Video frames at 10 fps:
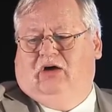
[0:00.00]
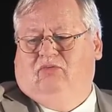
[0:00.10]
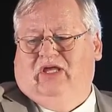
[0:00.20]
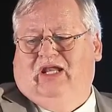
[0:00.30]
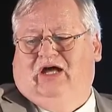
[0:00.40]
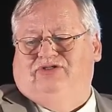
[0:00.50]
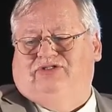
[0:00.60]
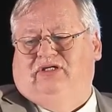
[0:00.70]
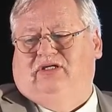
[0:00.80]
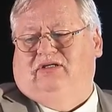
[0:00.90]
We
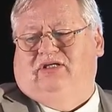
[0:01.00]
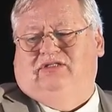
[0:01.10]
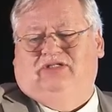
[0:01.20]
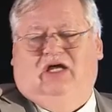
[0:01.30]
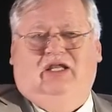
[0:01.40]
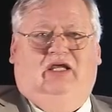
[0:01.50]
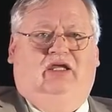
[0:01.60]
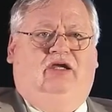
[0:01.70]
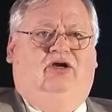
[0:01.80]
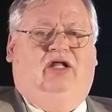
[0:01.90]
announced signing a
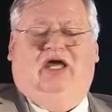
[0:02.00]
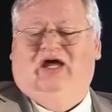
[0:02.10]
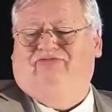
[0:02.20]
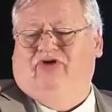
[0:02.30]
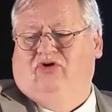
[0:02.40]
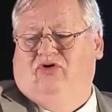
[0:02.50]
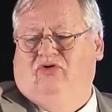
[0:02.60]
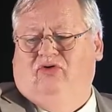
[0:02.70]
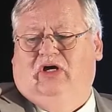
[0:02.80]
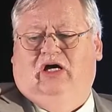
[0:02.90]
year and a half
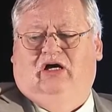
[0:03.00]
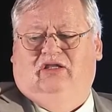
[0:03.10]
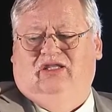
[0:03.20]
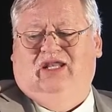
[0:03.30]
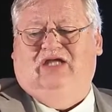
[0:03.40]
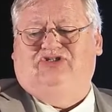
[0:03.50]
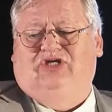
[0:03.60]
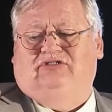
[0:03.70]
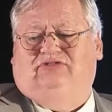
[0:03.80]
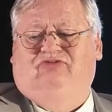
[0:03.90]
ago the
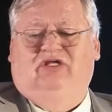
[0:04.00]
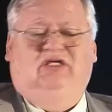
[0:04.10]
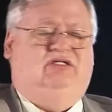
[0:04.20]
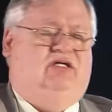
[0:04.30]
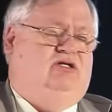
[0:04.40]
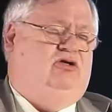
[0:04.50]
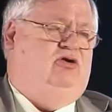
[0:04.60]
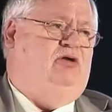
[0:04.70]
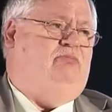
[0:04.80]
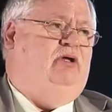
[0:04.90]
NetJets fleet in
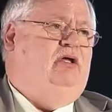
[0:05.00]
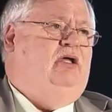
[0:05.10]
Europe.